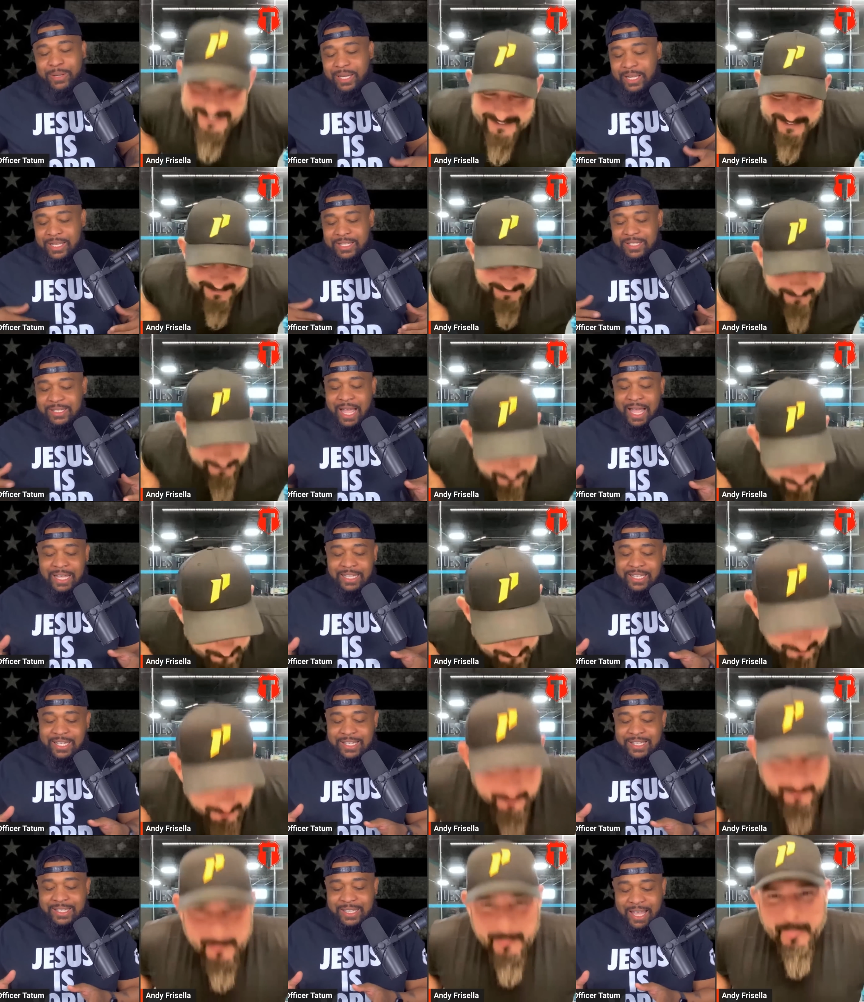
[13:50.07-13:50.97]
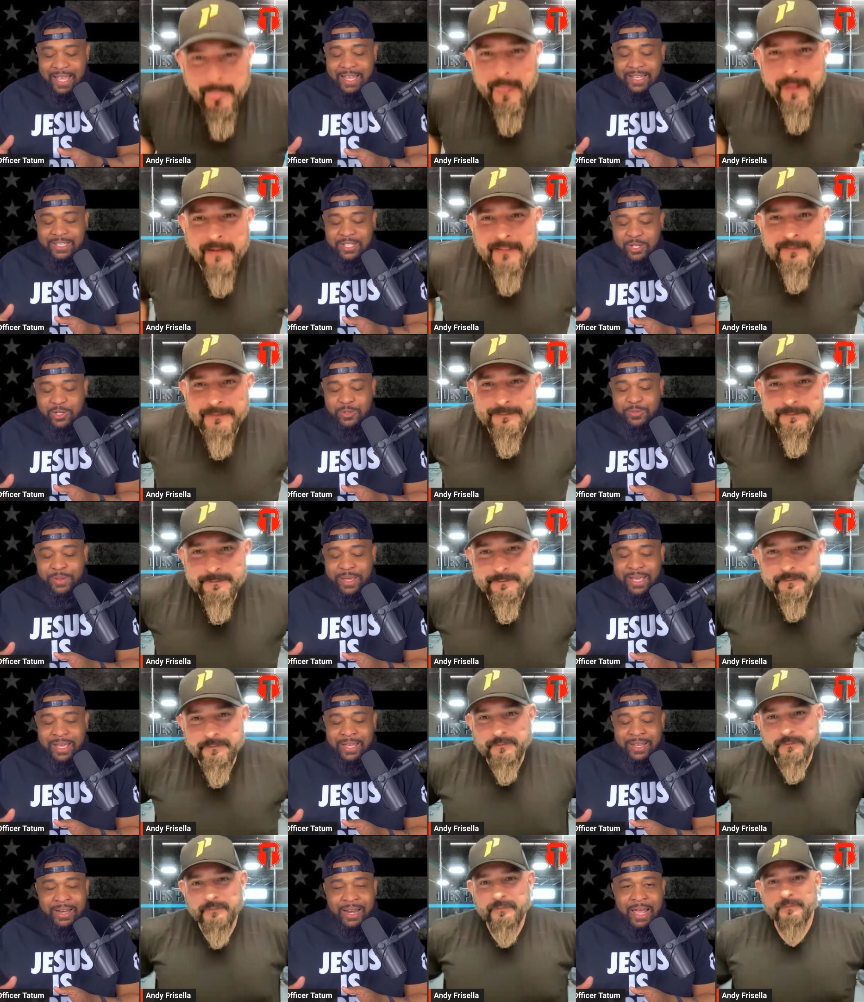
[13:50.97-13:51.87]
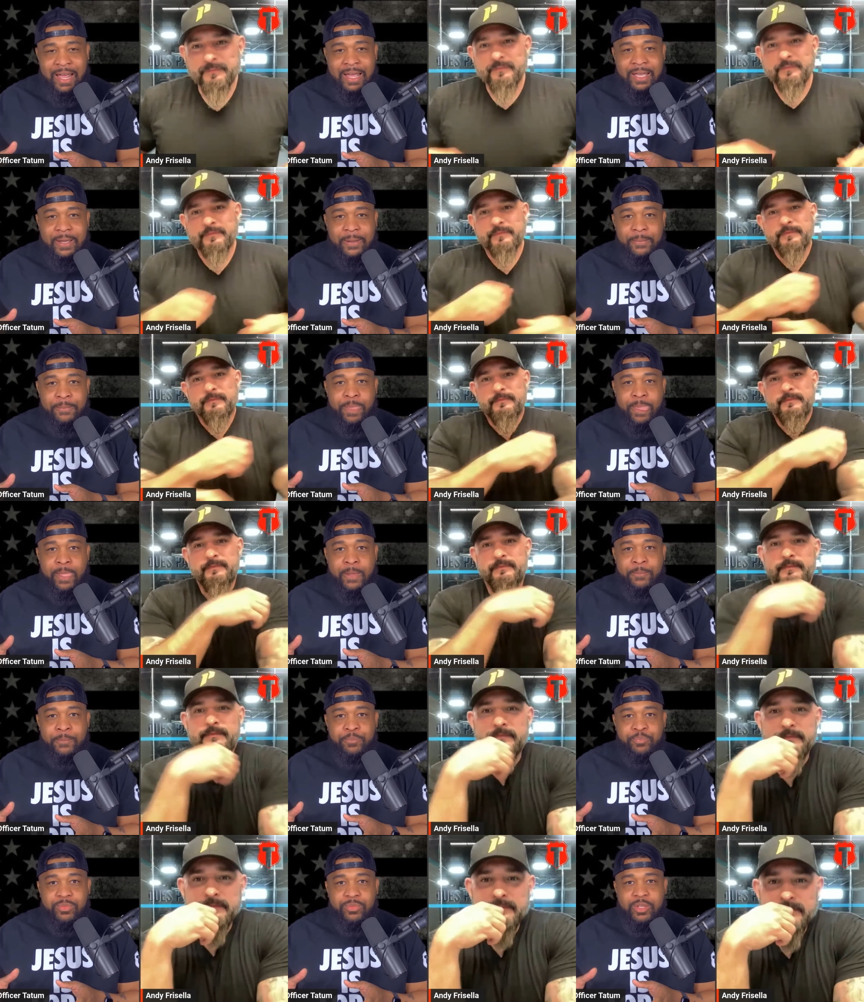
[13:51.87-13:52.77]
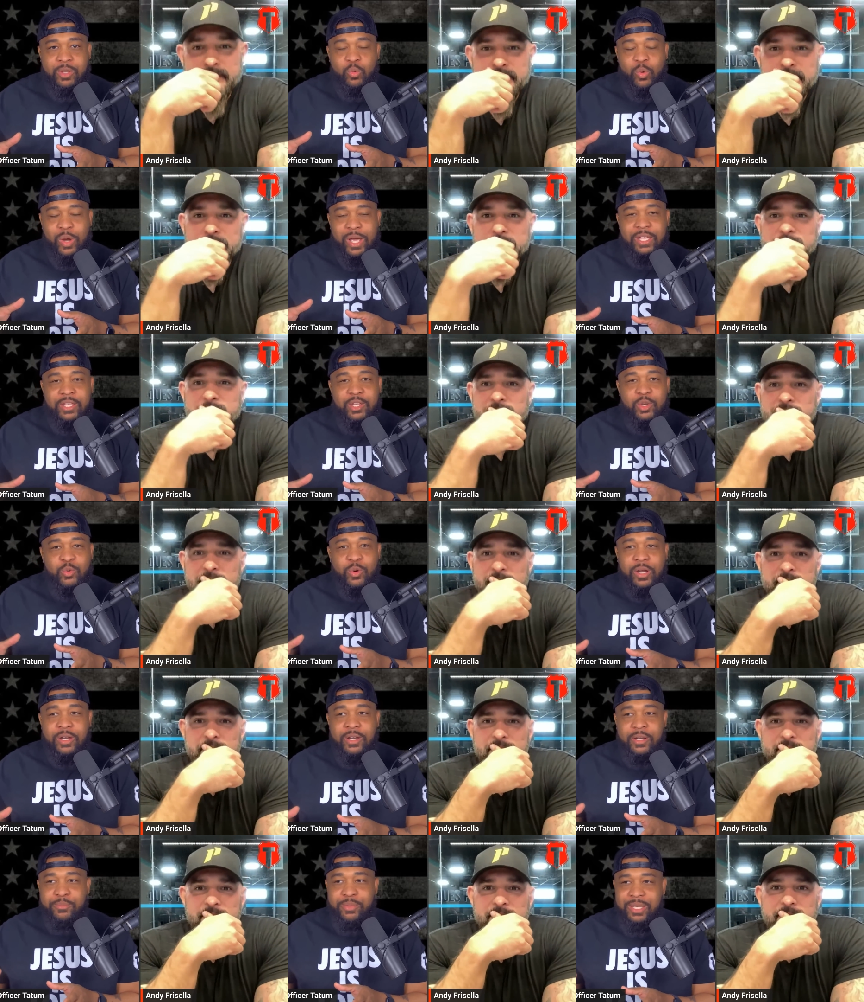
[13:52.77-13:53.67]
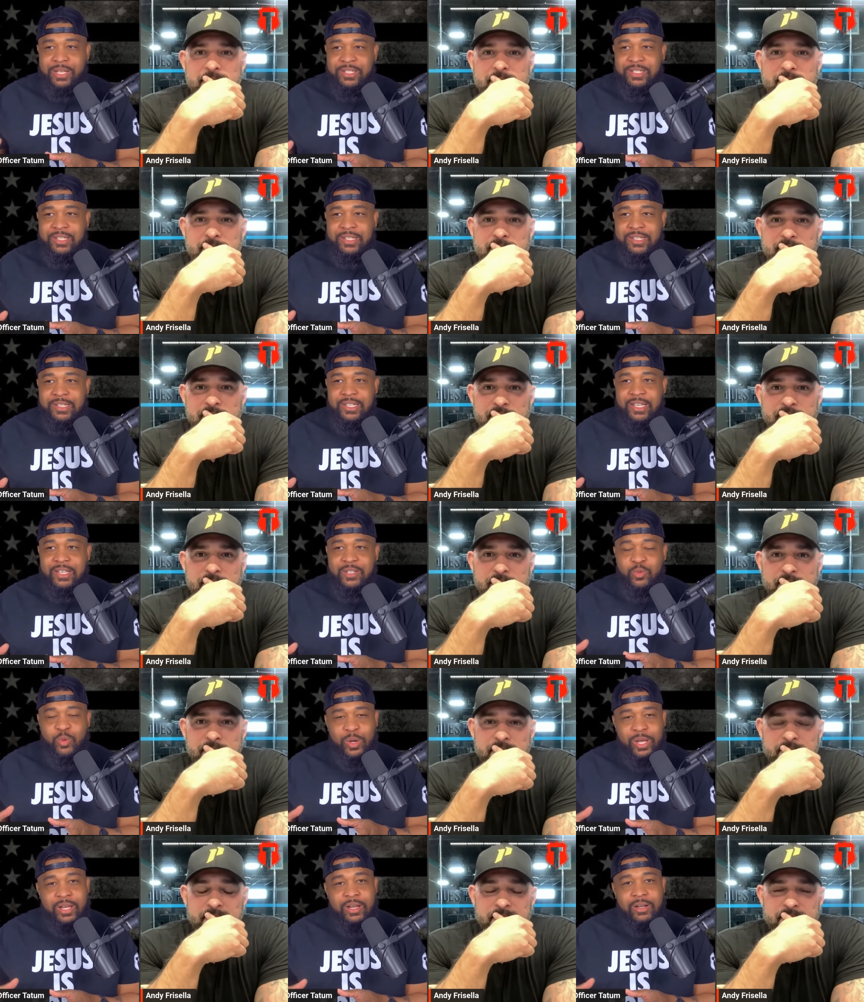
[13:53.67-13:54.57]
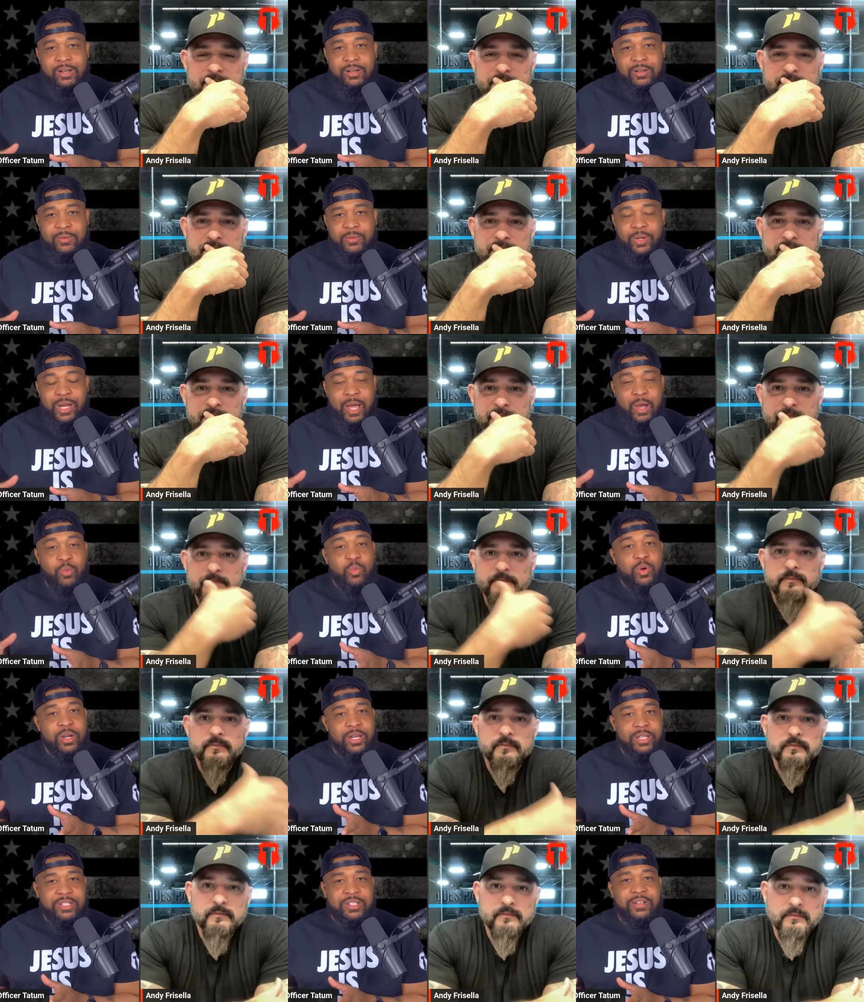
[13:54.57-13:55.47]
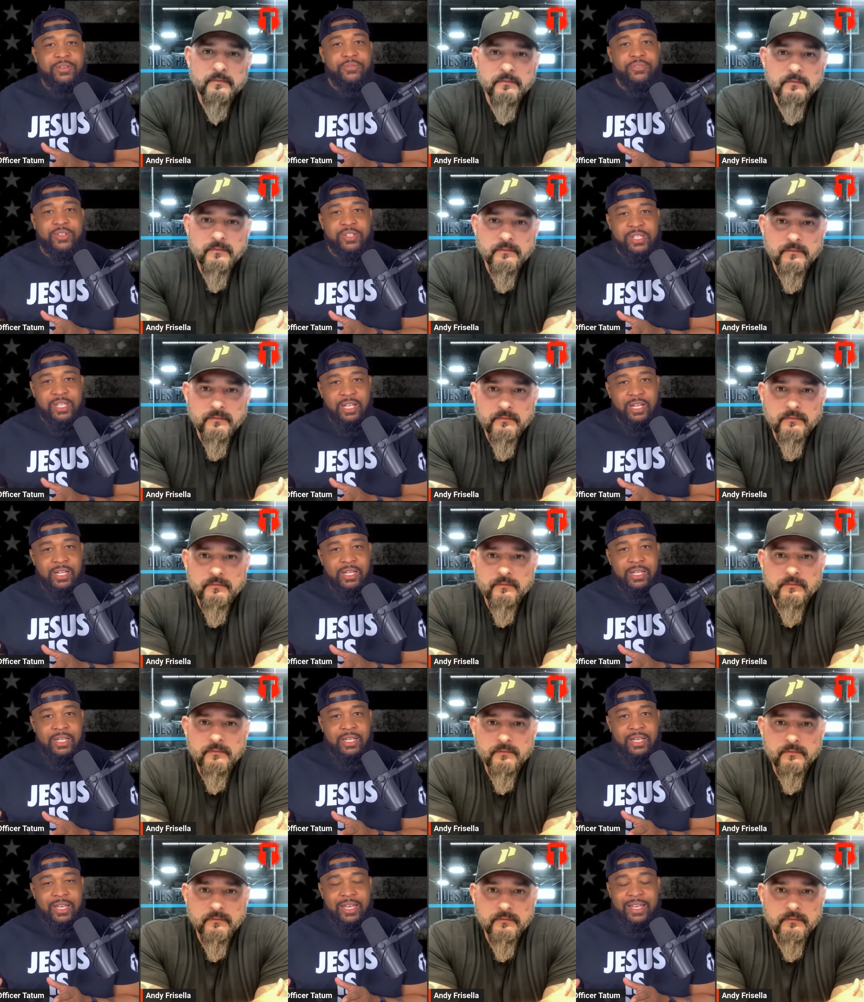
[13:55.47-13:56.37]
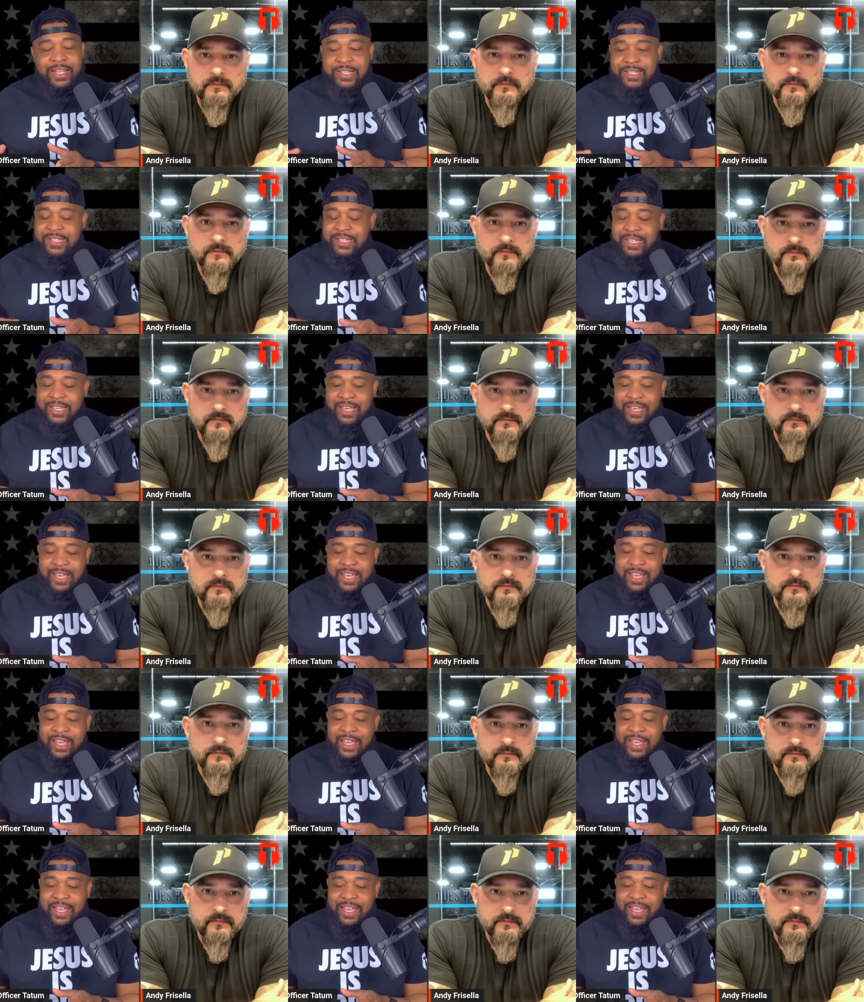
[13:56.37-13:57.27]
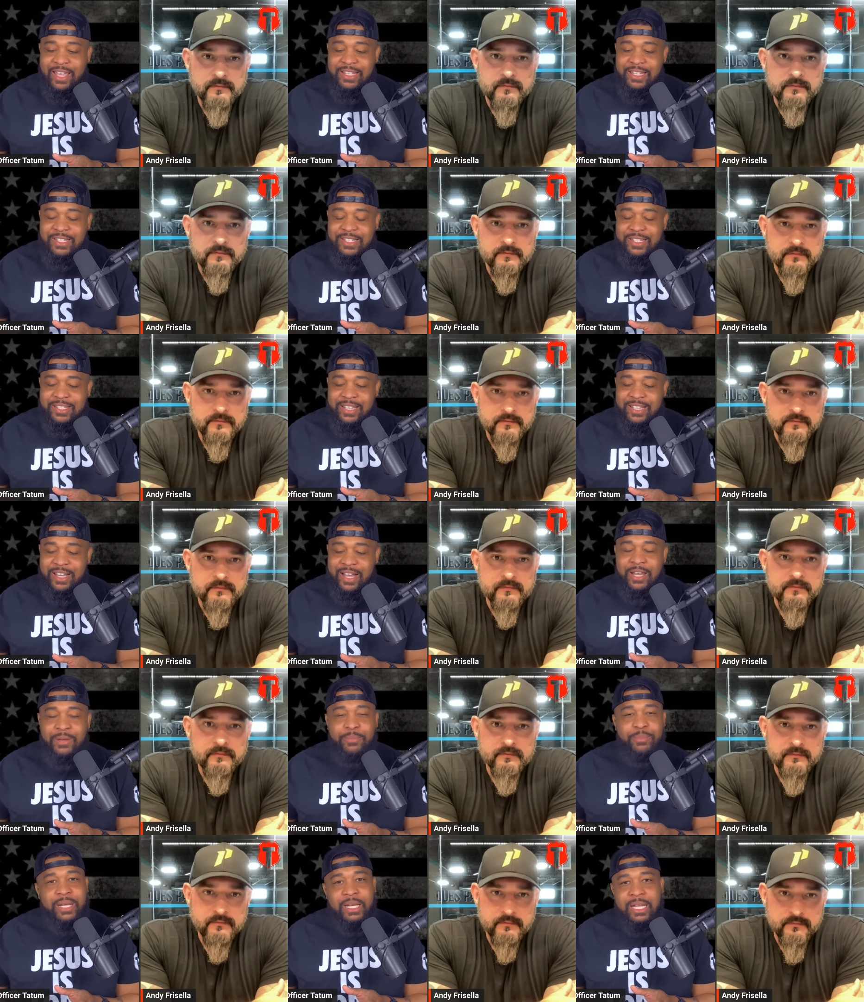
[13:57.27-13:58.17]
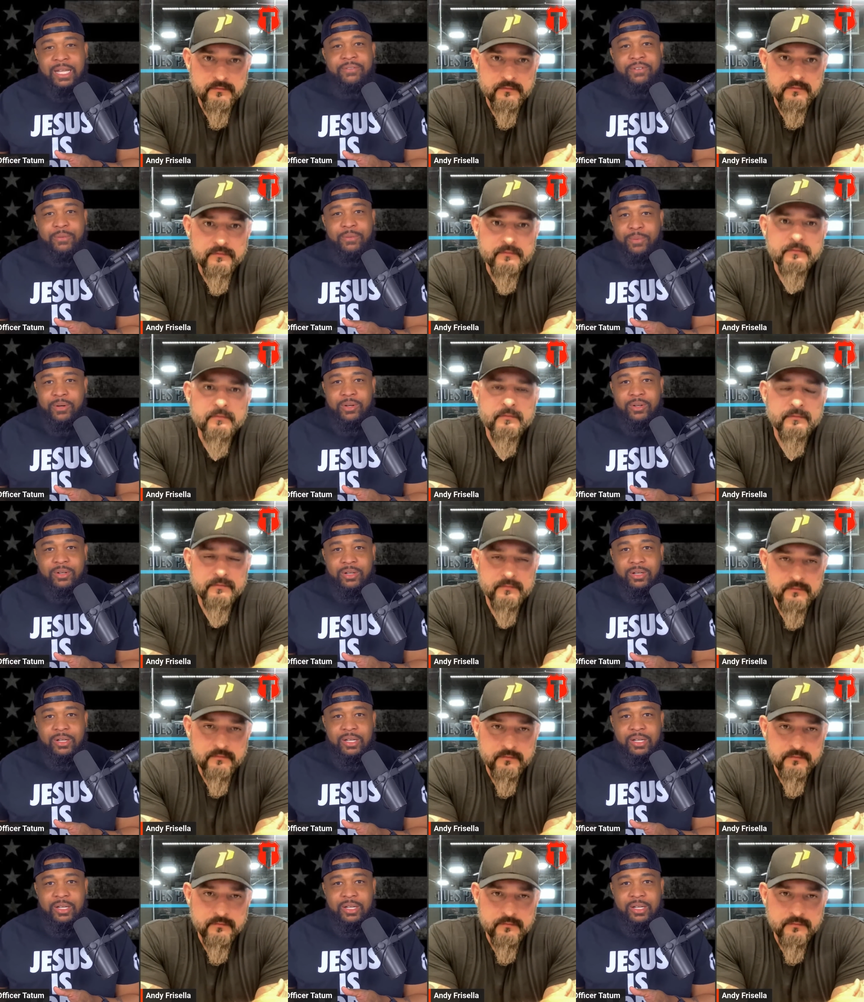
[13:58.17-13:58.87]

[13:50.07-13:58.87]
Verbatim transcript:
Speaker 1: but it's not just that too, man. Like the way you run the business as well. When I went into the facility, it's it's unbelievable.